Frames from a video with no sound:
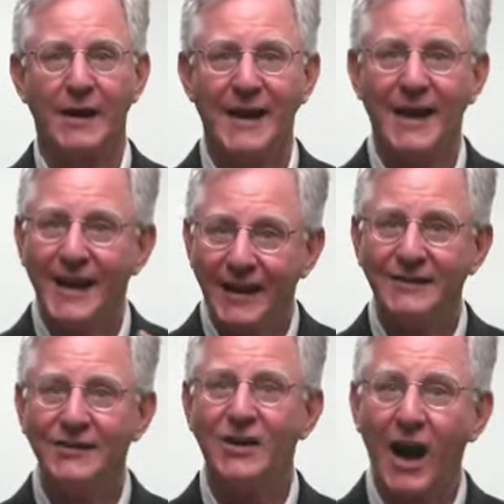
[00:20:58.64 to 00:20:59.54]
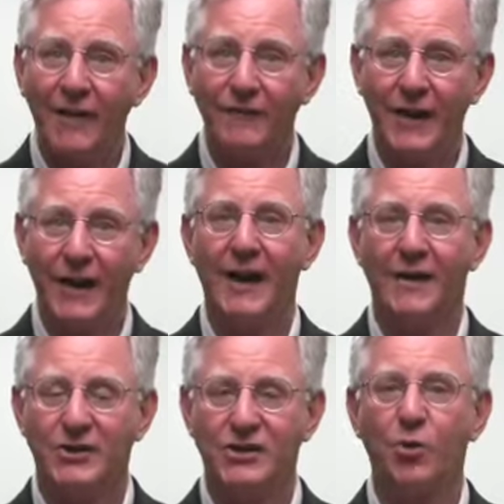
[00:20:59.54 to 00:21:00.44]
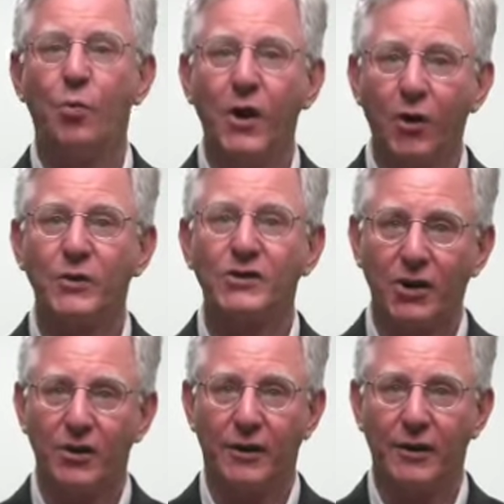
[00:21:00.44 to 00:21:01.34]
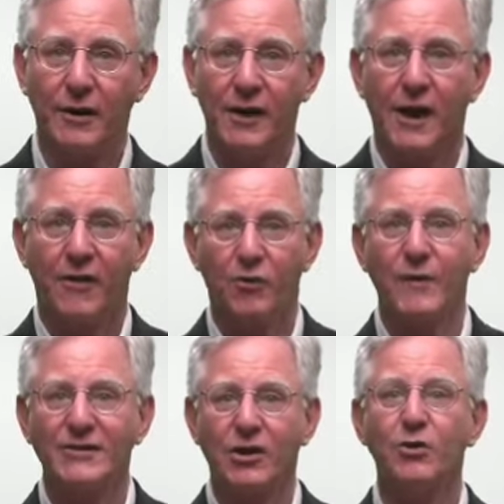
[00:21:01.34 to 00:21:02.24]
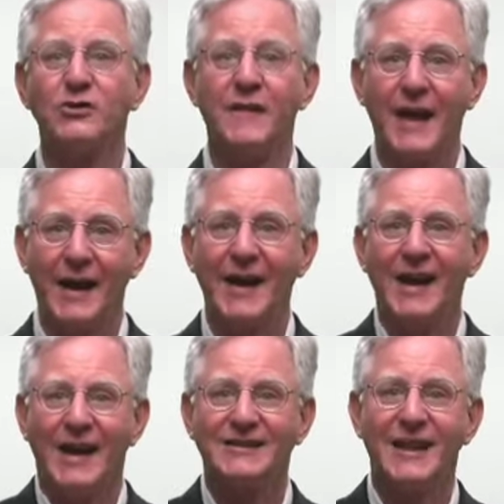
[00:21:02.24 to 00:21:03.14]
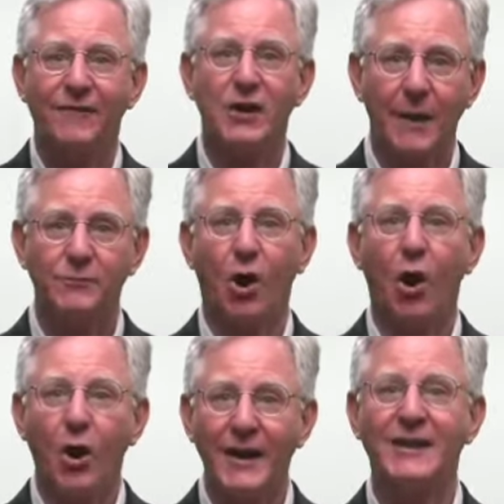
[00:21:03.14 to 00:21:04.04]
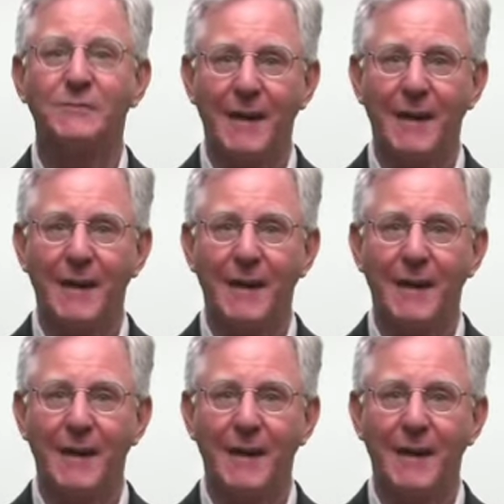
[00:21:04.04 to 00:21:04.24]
Yet Higgins is confident that she will return. The resolution, then, is left up to audience